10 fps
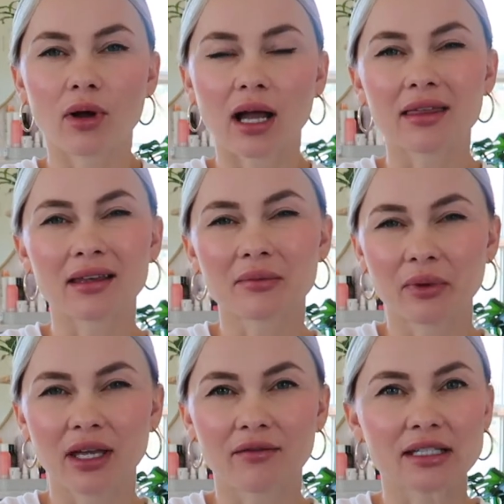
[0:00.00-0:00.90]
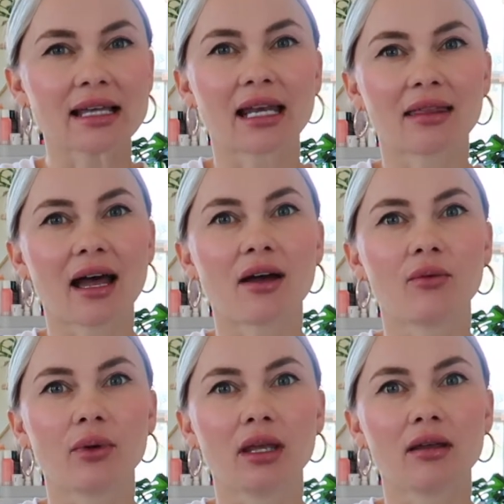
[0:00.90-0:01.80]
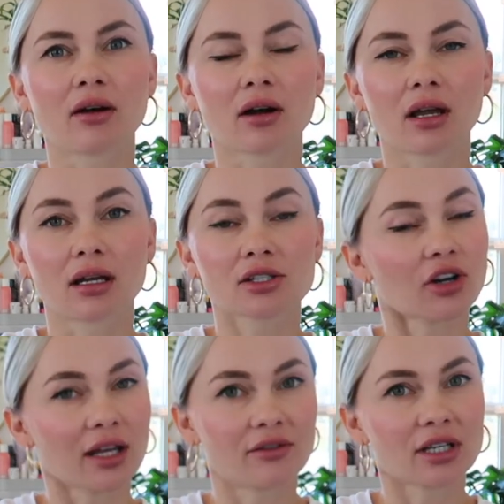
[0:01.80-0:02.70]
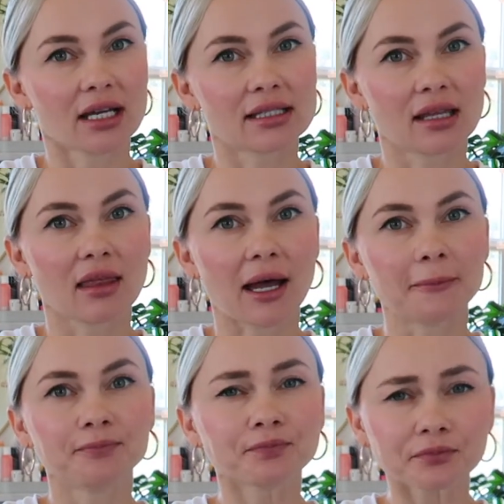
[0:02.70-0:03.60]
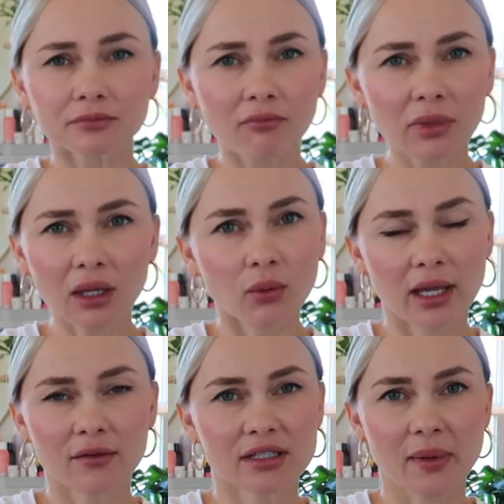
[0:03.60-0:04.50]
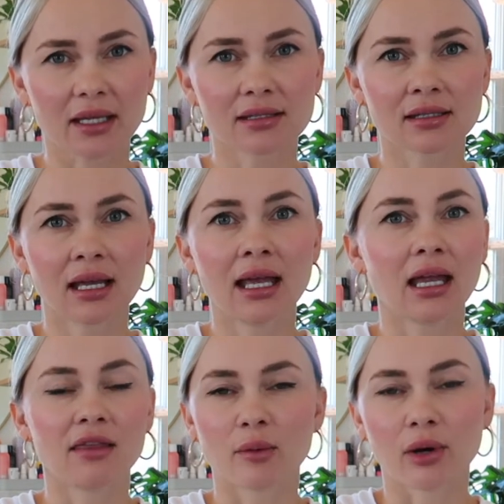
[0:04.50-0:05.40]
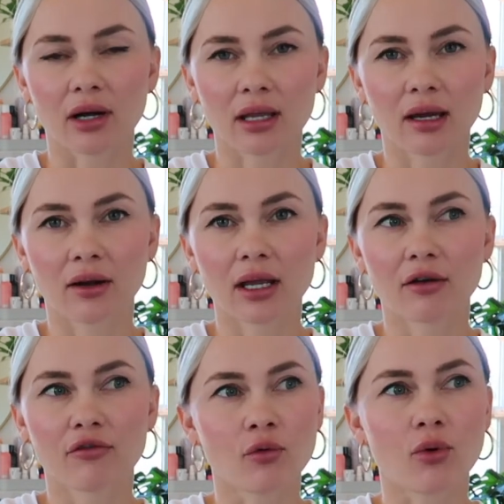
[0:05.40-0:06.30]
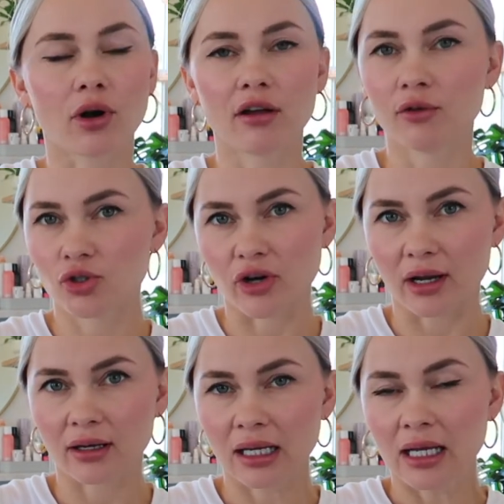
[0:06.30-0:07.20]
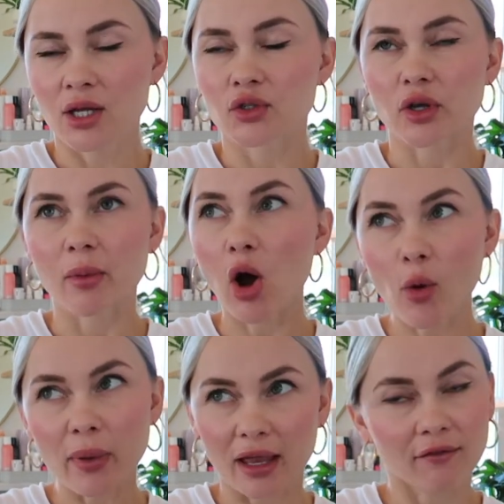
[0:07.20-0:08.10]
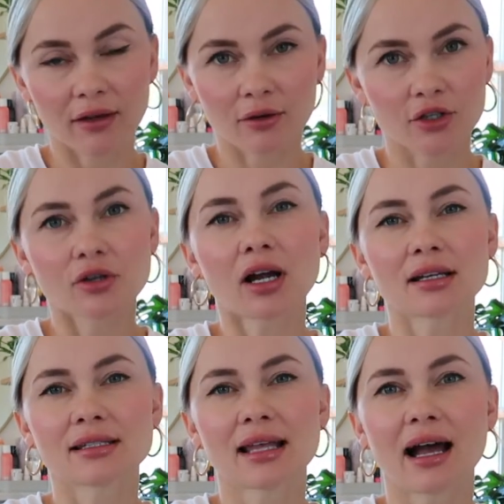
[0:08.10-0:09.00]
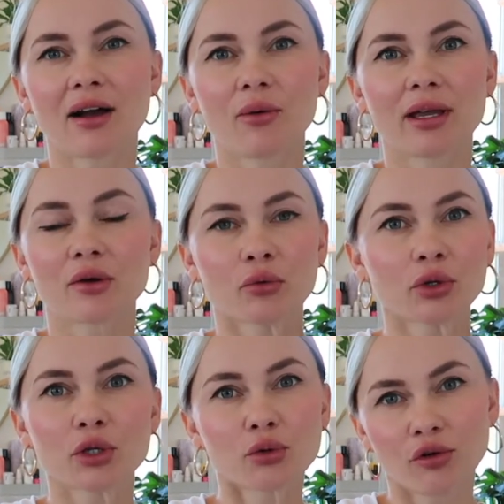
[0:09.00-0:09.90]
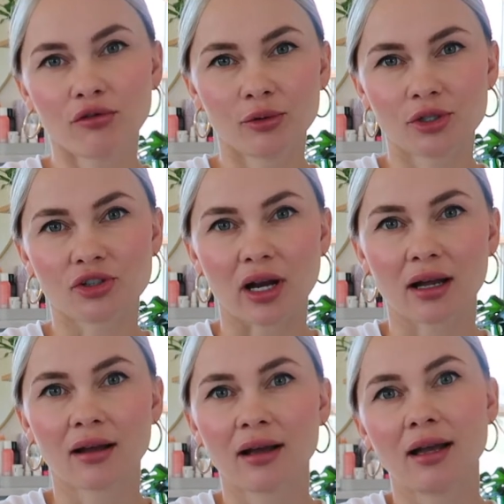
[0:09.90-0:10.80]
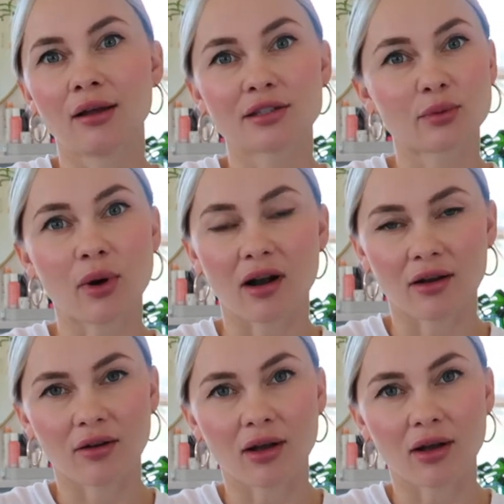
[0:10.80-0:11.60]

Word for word: I think we have decided that we are gonna start advertising that we have space in the parking area for a food truck. So I'm hoping, fingers crossed, that we get a really cool food truck to park